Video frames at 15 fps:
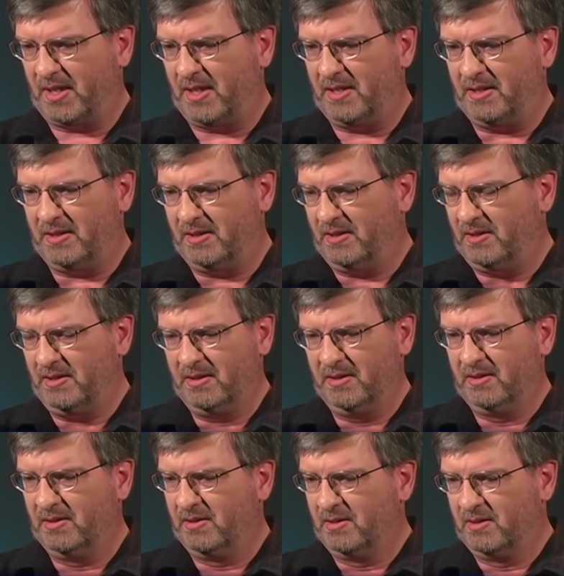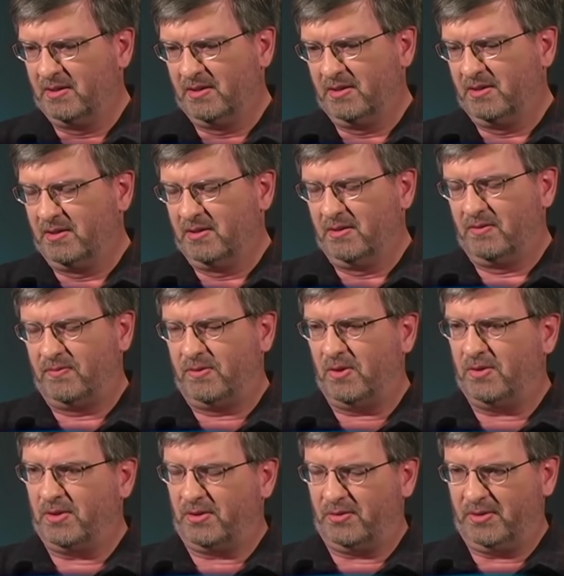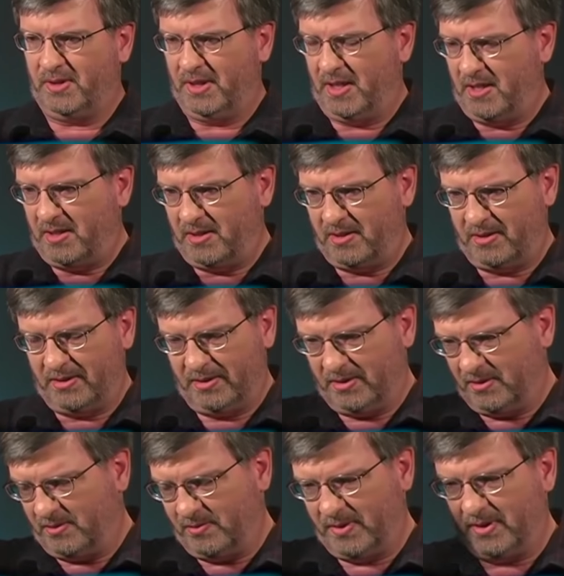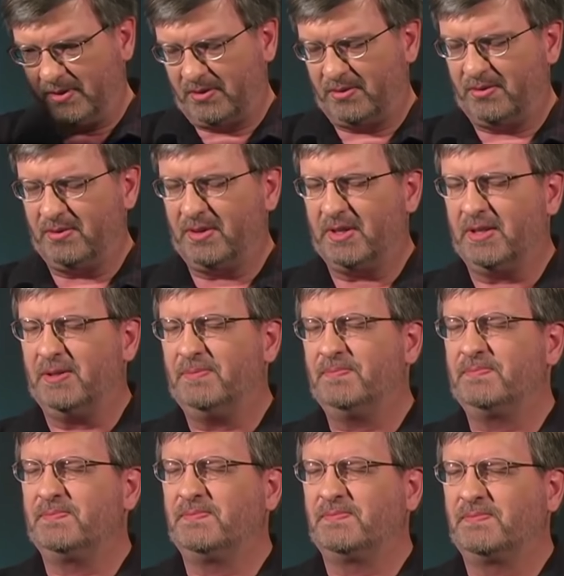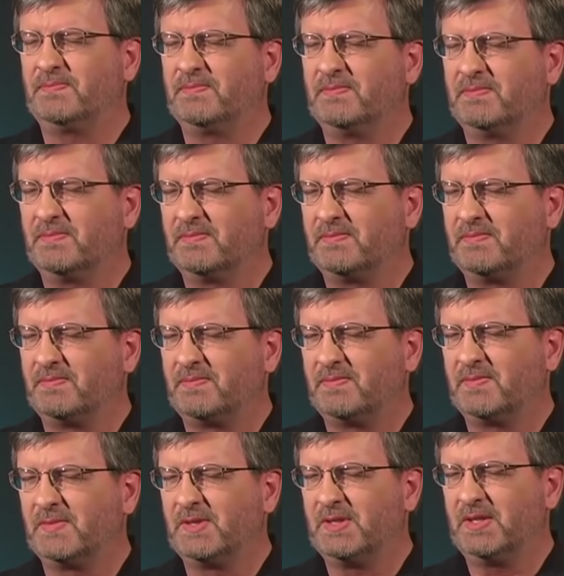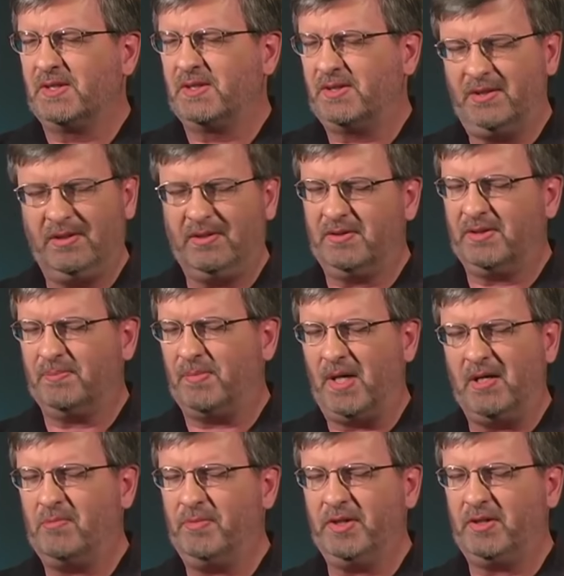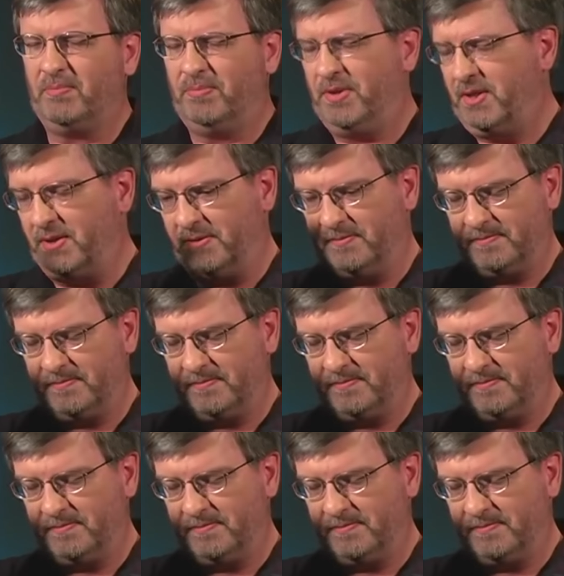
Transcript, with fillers: kind of floated through the air and went through the the center of the bottomless pit